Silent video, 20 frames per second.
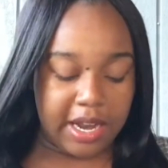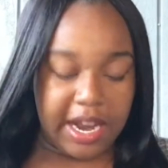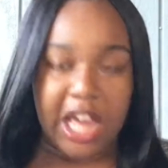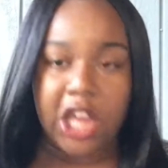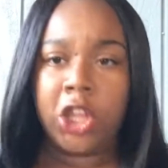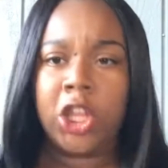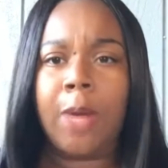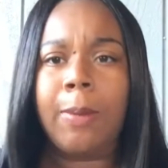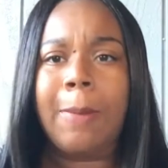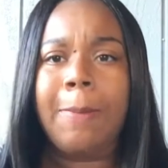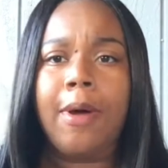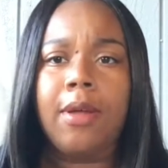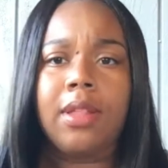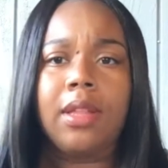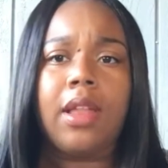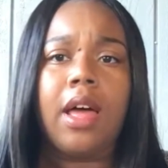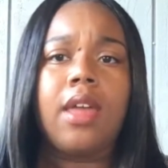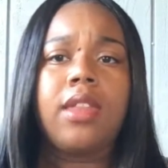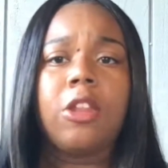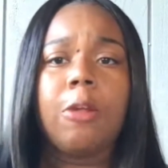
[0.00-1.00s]
and I shop at Bealls
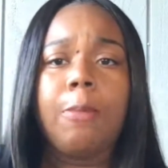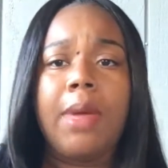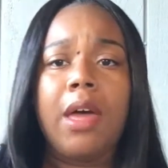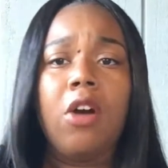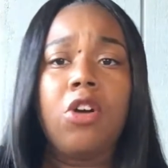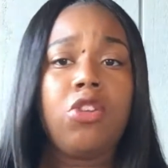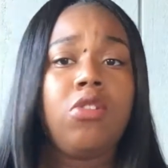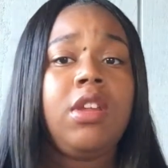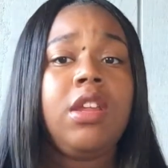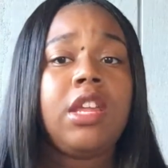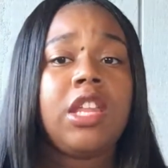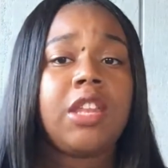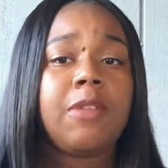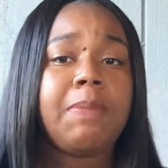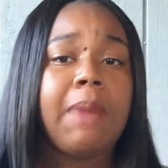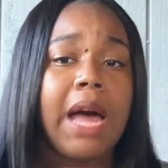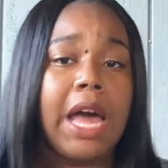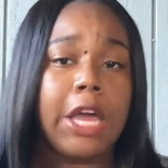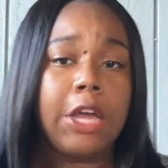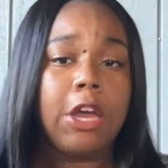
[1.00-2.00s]
a lot, so Bealls, you need to
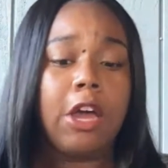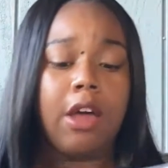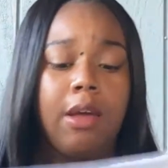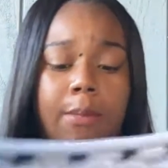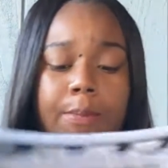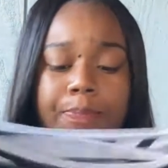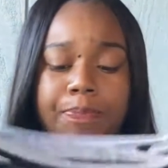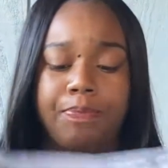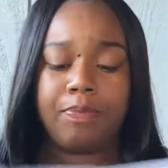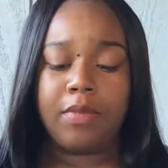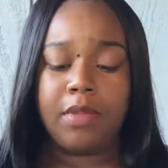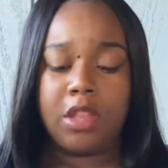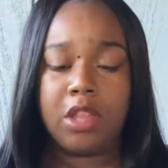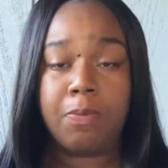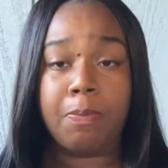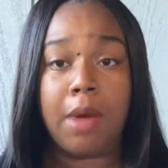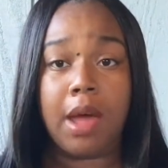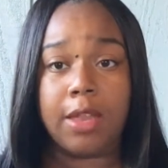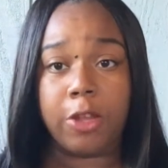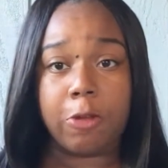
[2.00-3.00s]
spy, um,
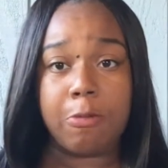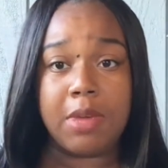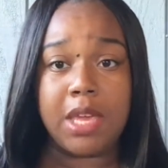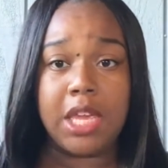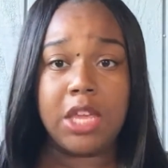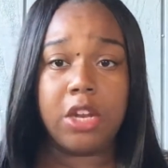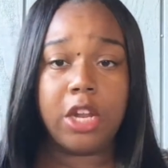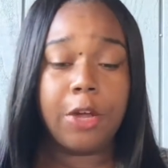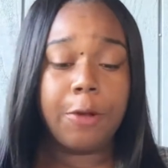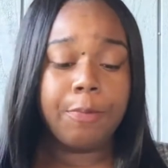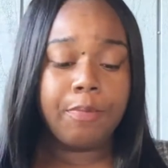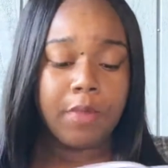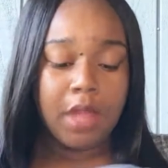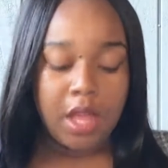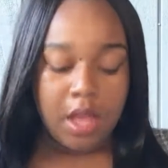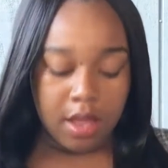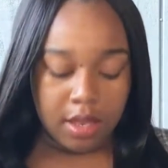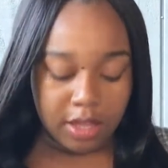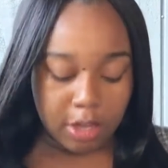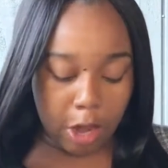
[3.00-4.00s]
sponsor me, you know?
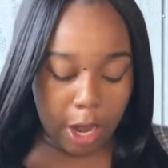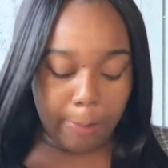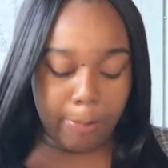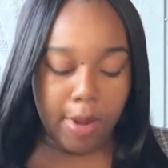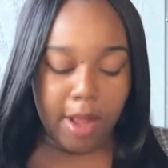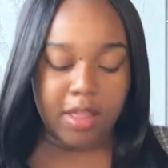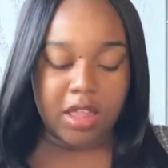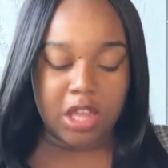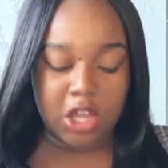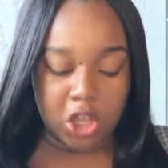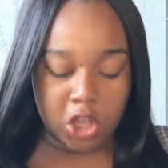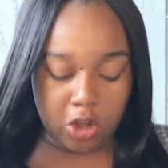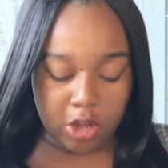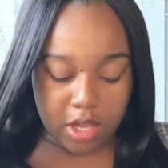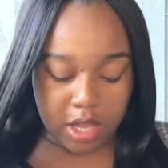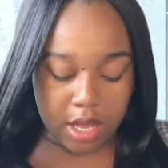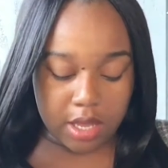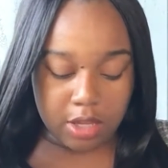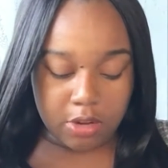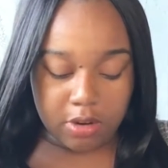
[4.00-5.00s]
So I bought this shirt
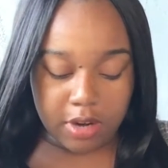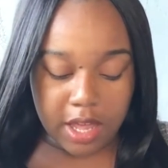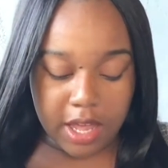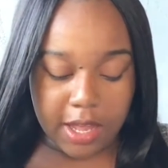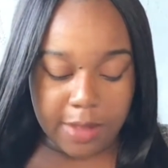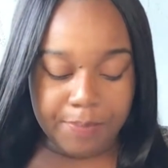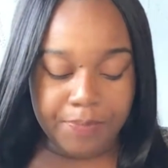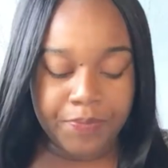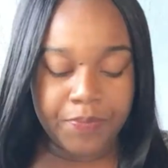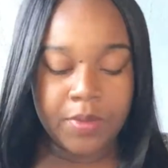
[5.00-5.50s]
yesterday.